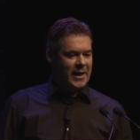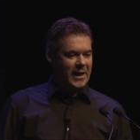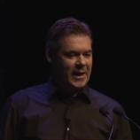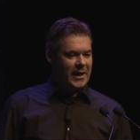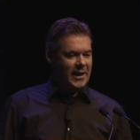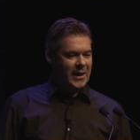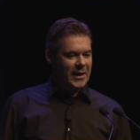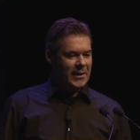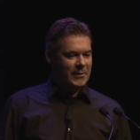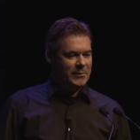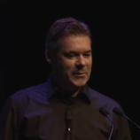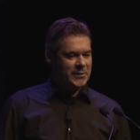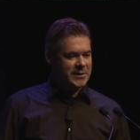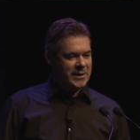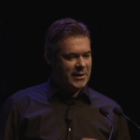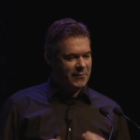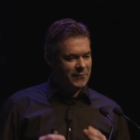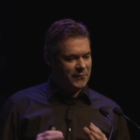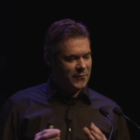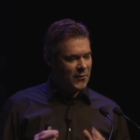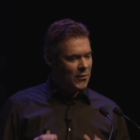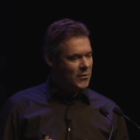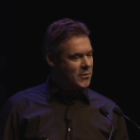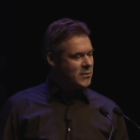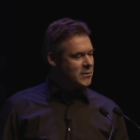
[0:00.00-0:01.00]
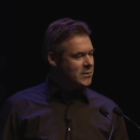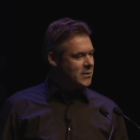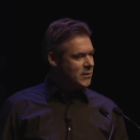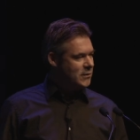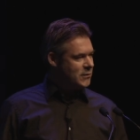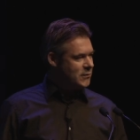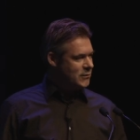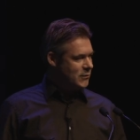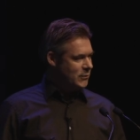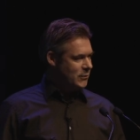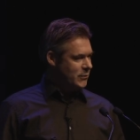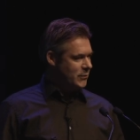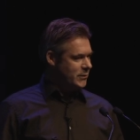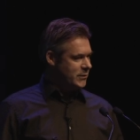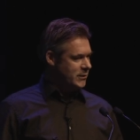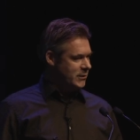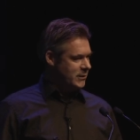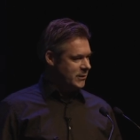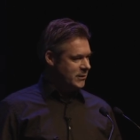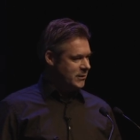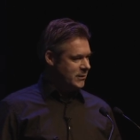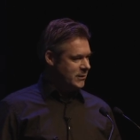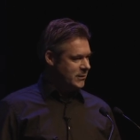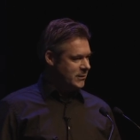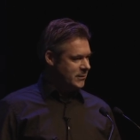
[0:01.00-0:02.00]
Uh, we say focus on the
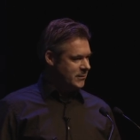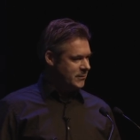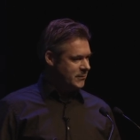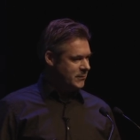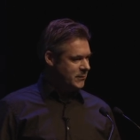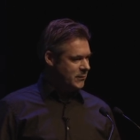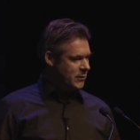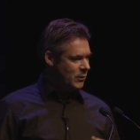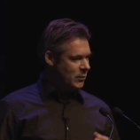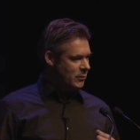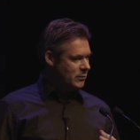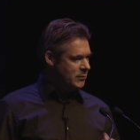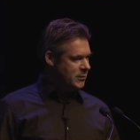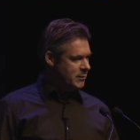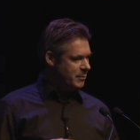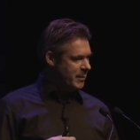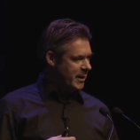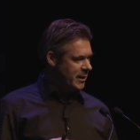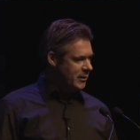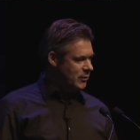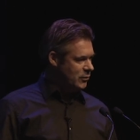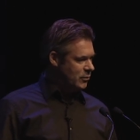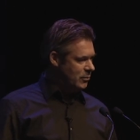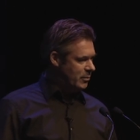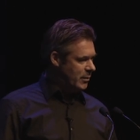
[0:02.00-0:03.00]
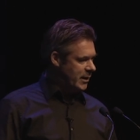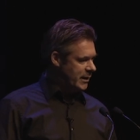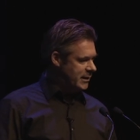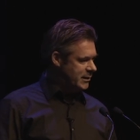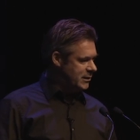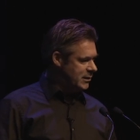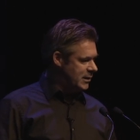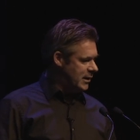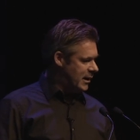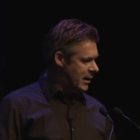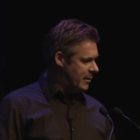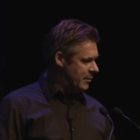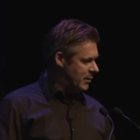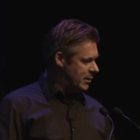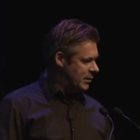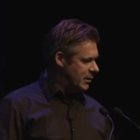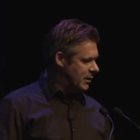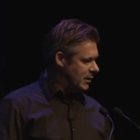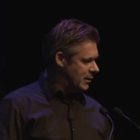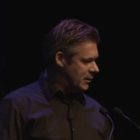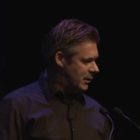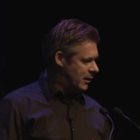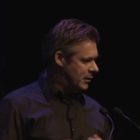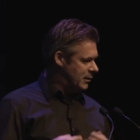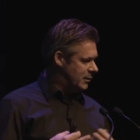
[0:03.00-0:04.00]
solutions. Don't spend too much time on
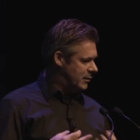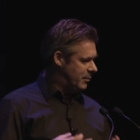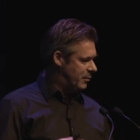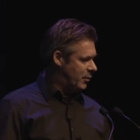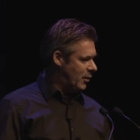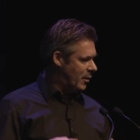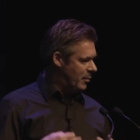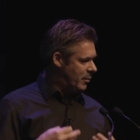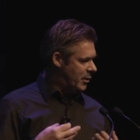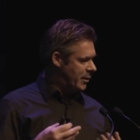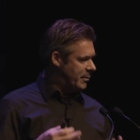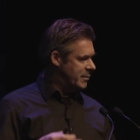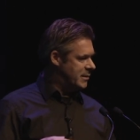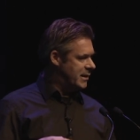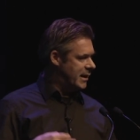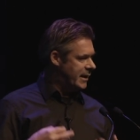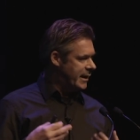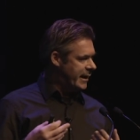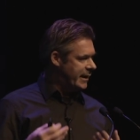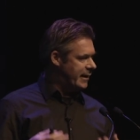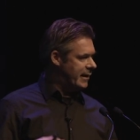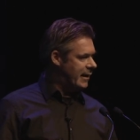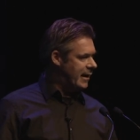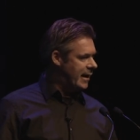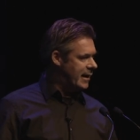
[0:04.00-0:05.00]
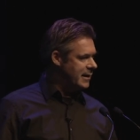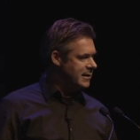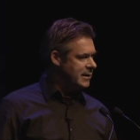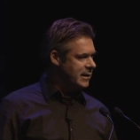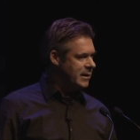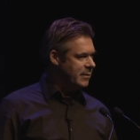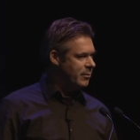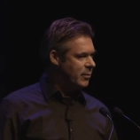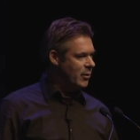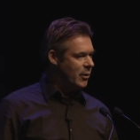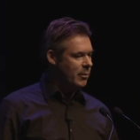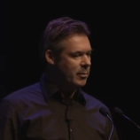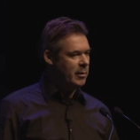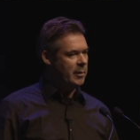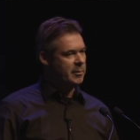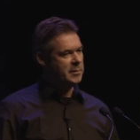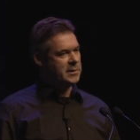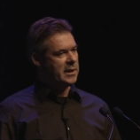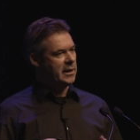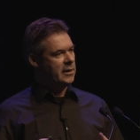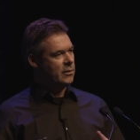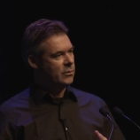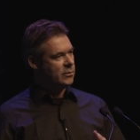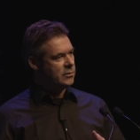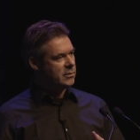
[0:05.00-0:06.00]
the on the problems and analyzing the
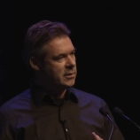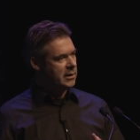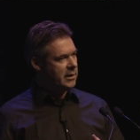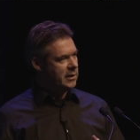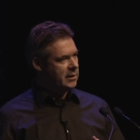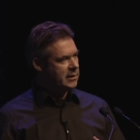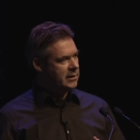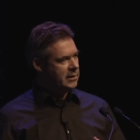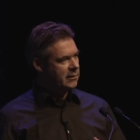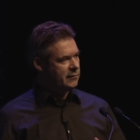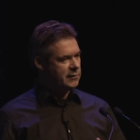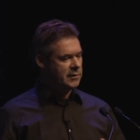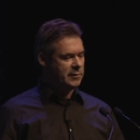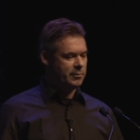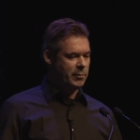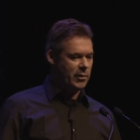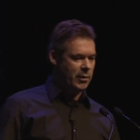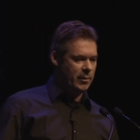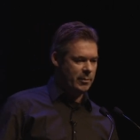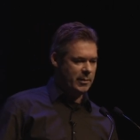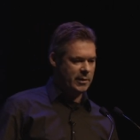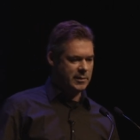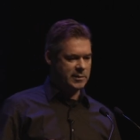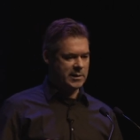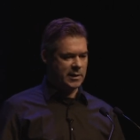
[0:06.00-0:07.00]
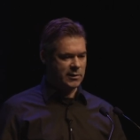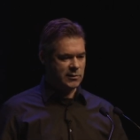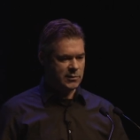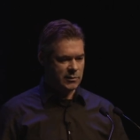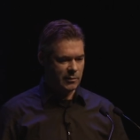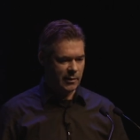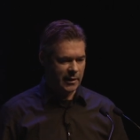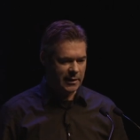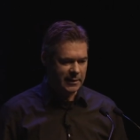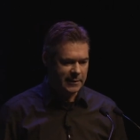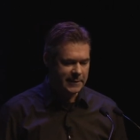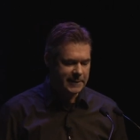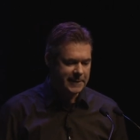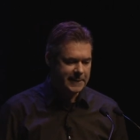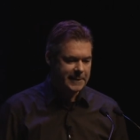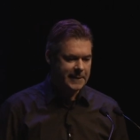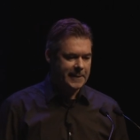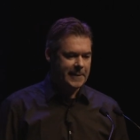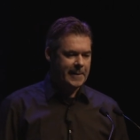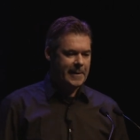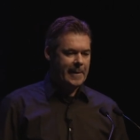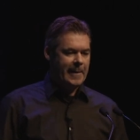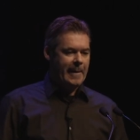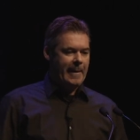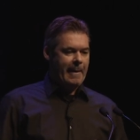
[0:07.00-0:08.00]
problems and who's guilty of the problems and so on,
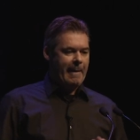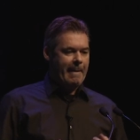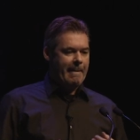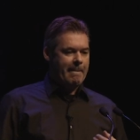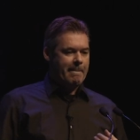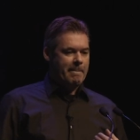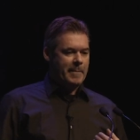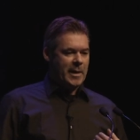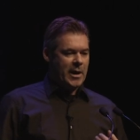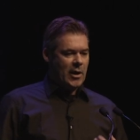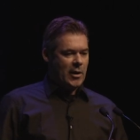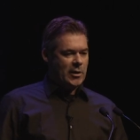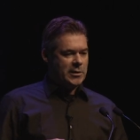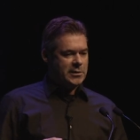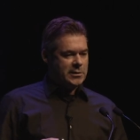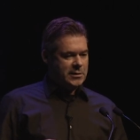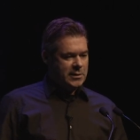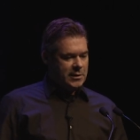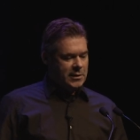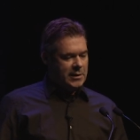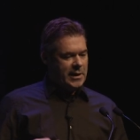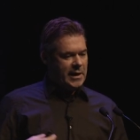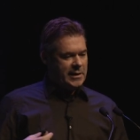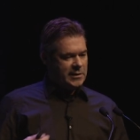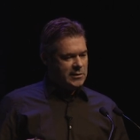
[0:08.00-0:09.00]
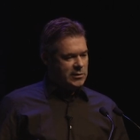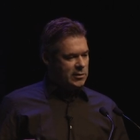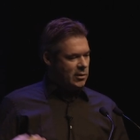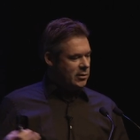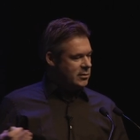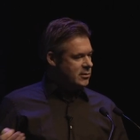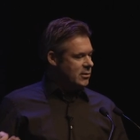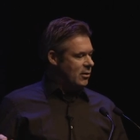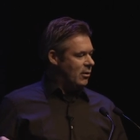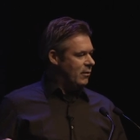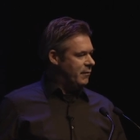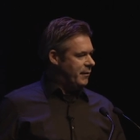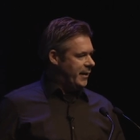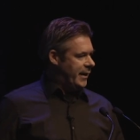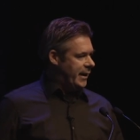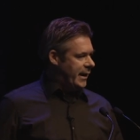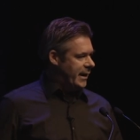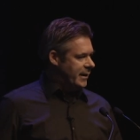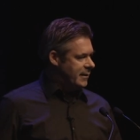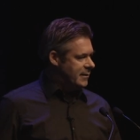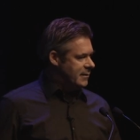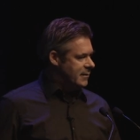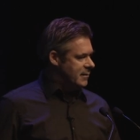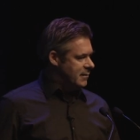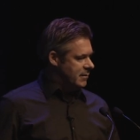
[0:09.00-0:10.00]
because that's not solving
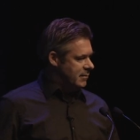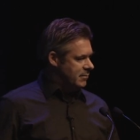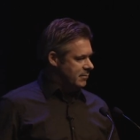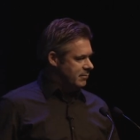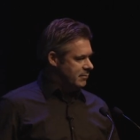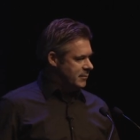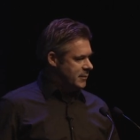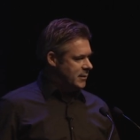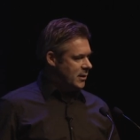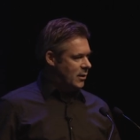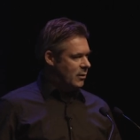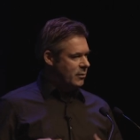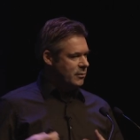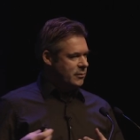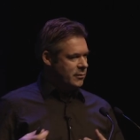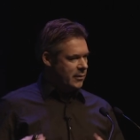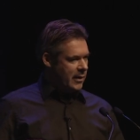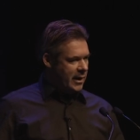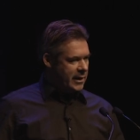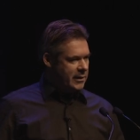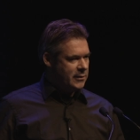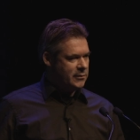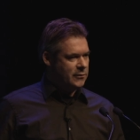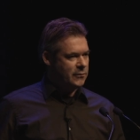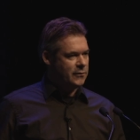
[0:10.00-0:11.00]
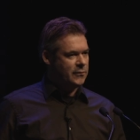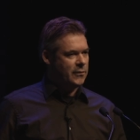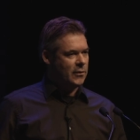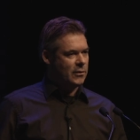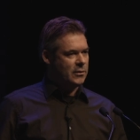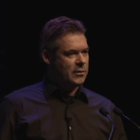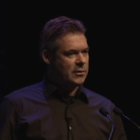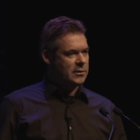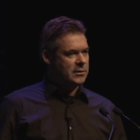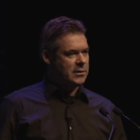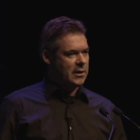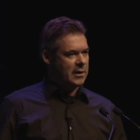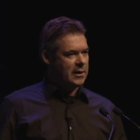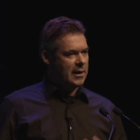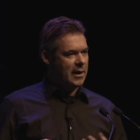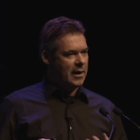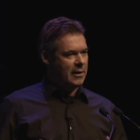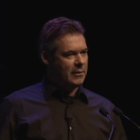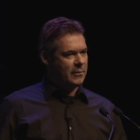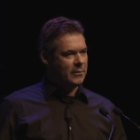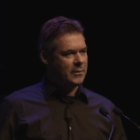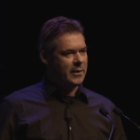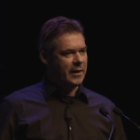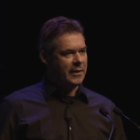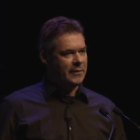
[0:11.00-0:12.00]
it. So try to focus on
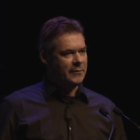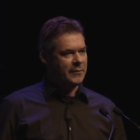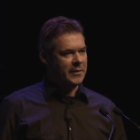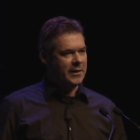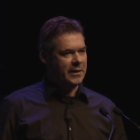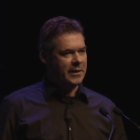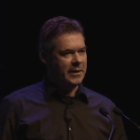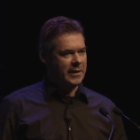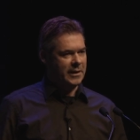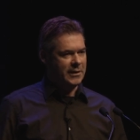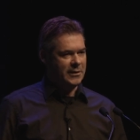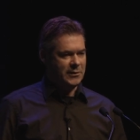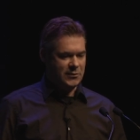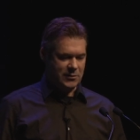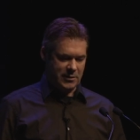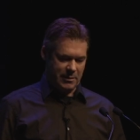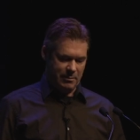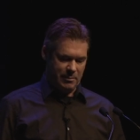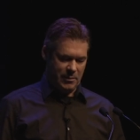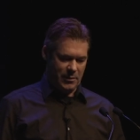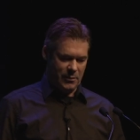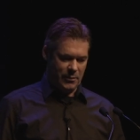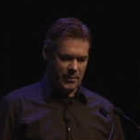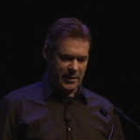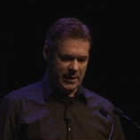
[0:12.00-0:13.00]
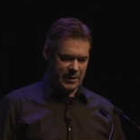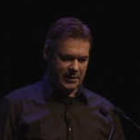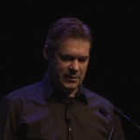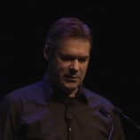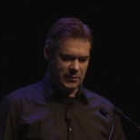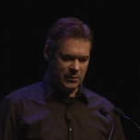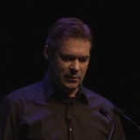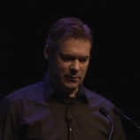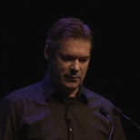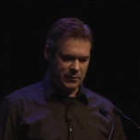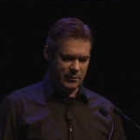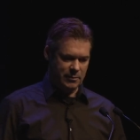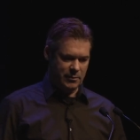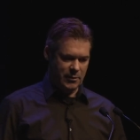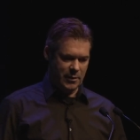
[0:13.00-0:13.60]
how can we, in a simple way, solve the